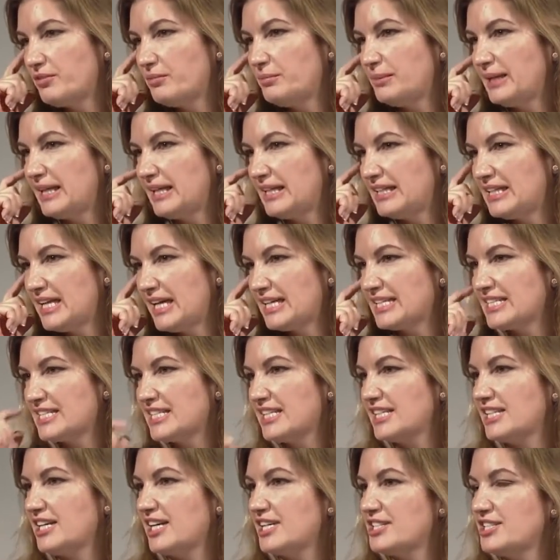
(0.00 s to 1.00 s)
me in
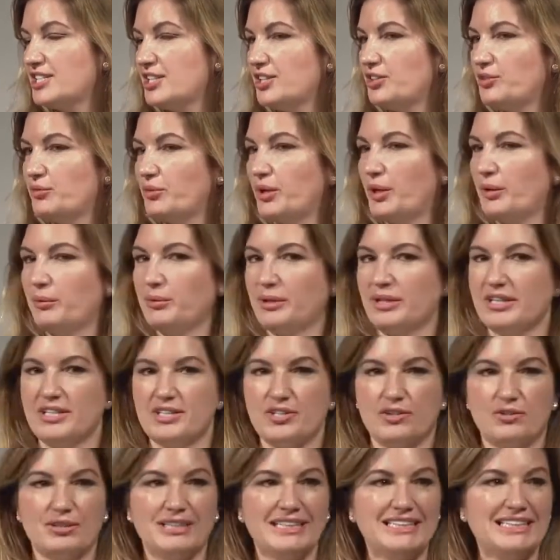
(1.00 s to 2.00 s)
1993 when I
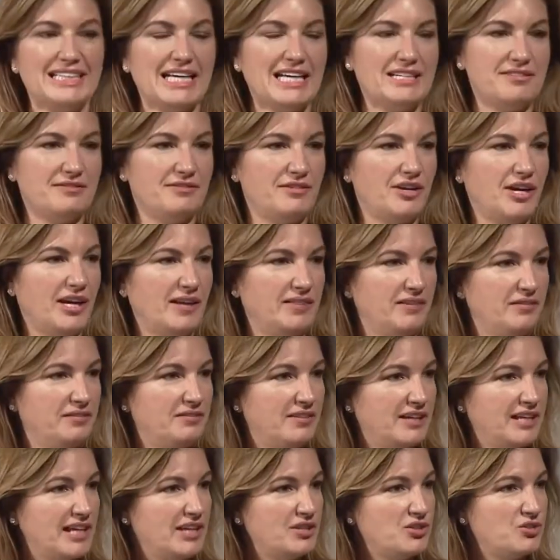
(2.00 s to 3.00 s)
saw a little advert in the
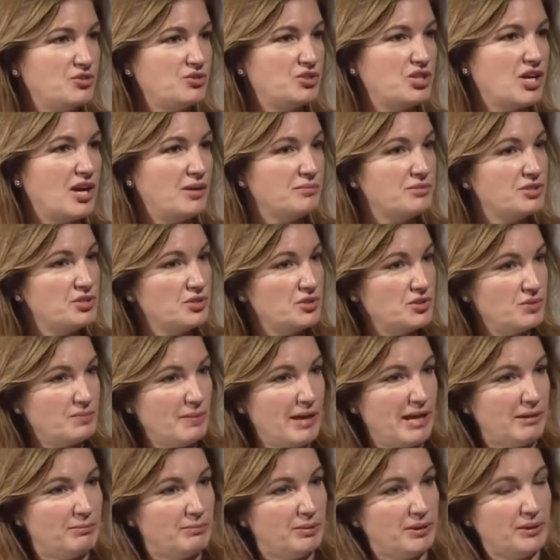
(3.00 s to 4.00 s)
Financial Times
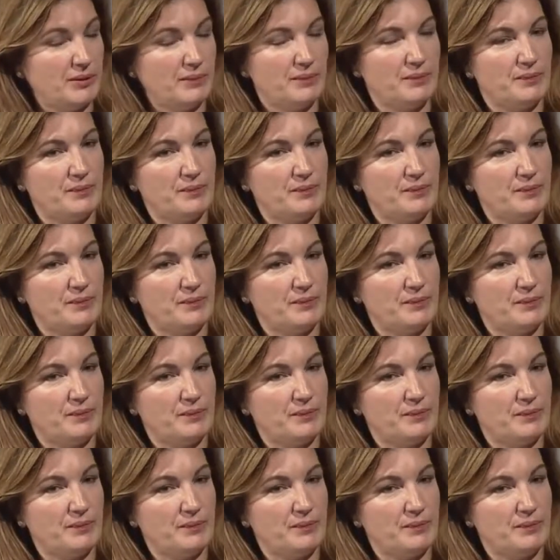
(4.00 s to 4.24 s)
newspaper.